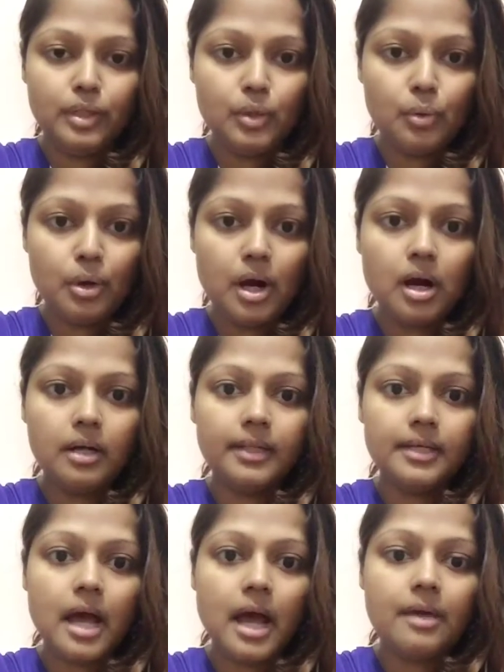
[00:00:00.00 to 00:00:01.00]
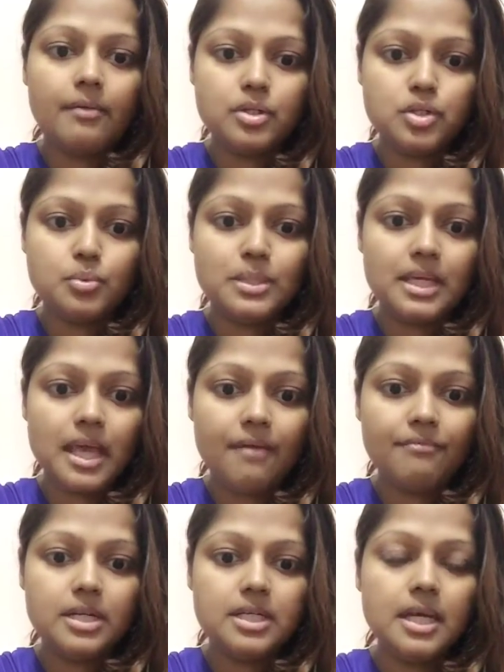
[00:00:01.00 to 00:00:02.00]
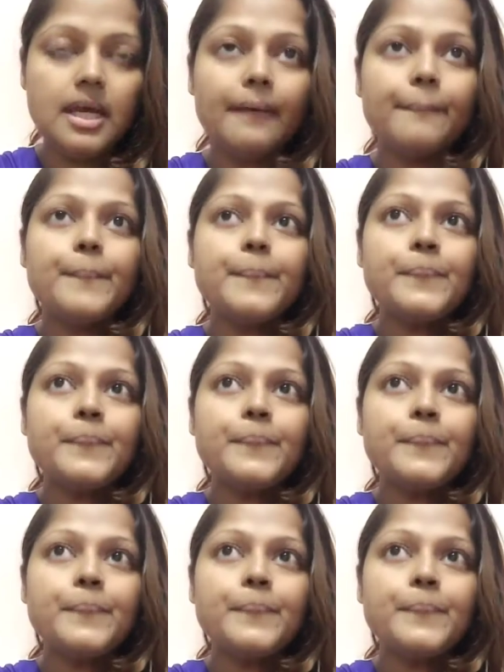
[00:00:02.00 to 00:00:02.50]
the yoga that I was doing every day.